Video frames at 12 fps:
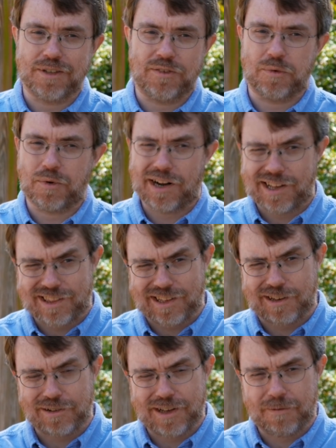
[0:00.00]
even when I
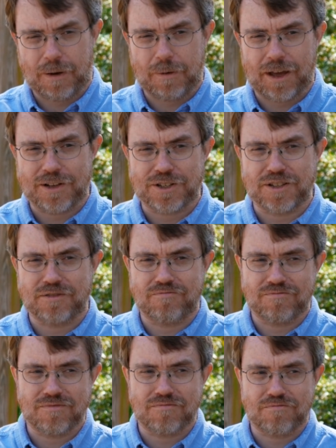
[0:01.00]
think, well, maybe I should
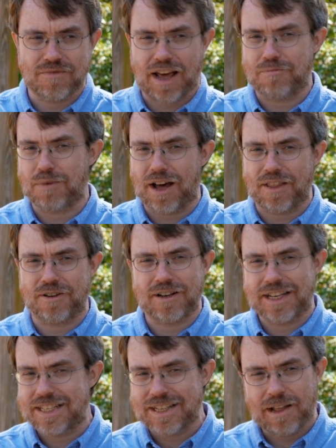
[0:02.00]
not
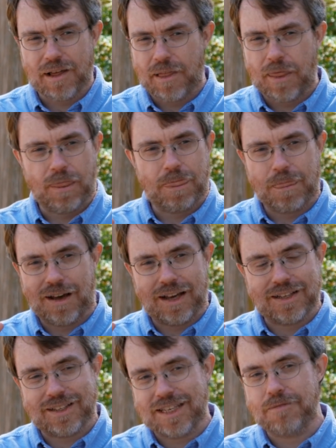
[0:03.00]
bother.
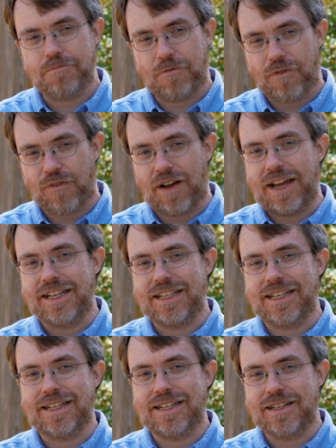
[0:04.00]
I keep
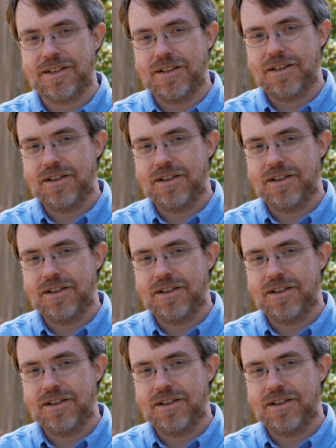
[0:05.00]
finding